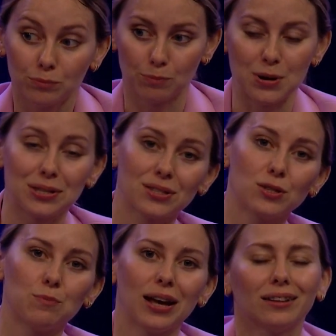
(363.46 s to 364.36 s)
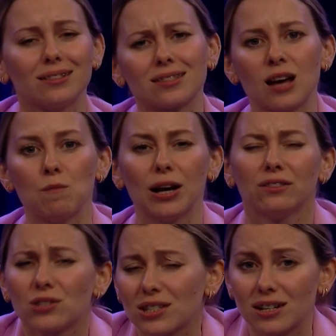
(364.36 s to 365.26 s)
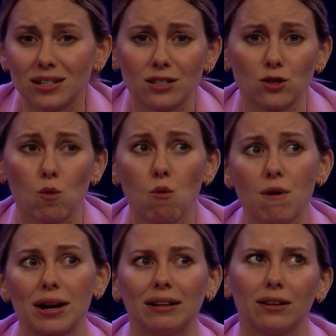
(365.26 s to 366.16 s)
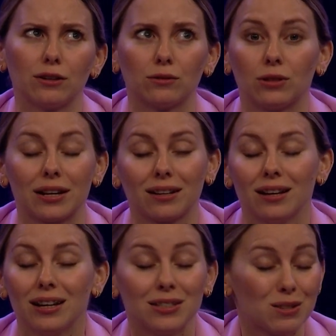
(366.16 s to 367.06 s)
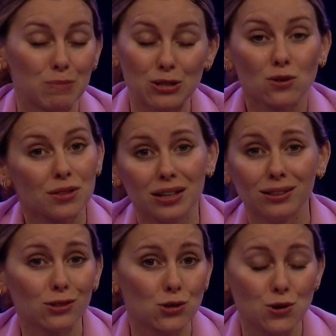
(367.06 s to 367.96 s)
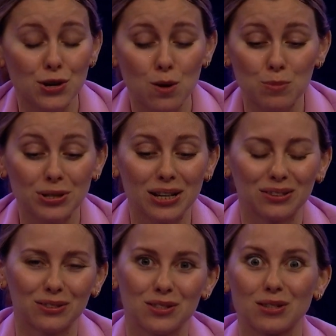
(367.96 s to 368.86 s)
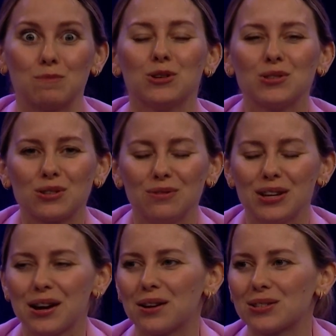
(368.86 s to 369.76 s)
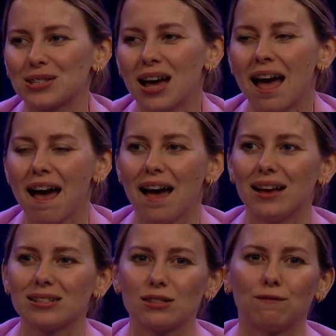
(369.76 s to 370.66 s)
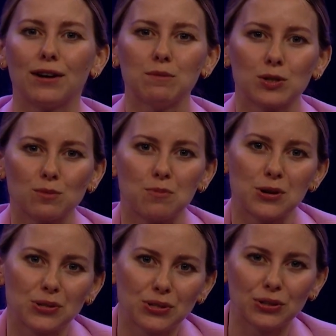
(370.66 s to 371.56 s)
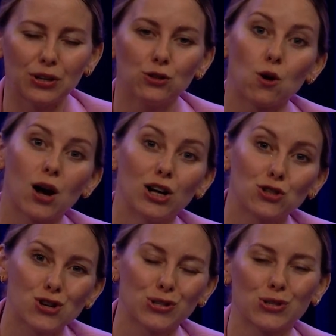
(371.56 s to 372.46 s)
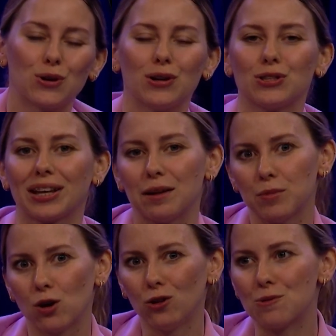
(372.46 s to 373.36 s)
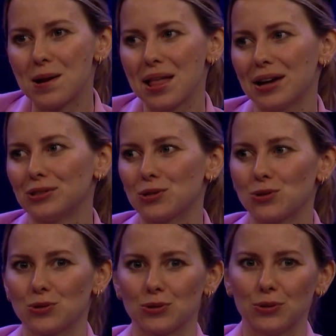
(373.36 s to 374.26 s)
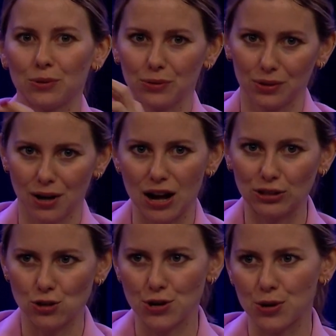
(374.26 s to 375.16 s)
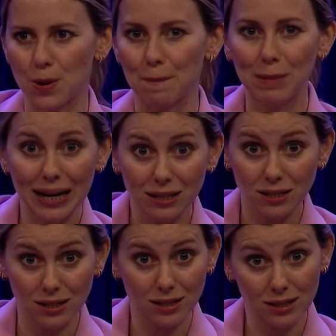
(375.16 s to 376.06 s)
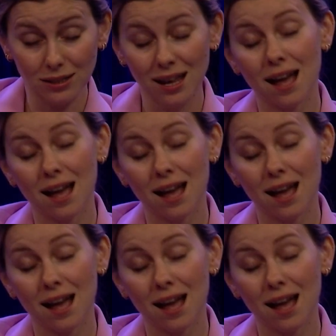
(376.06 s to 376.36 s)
participate in some advertising, or I don't know, like depends on the industry you're presenting, in some music videos as a famous person in your country. So it can be all related to the country you're based in,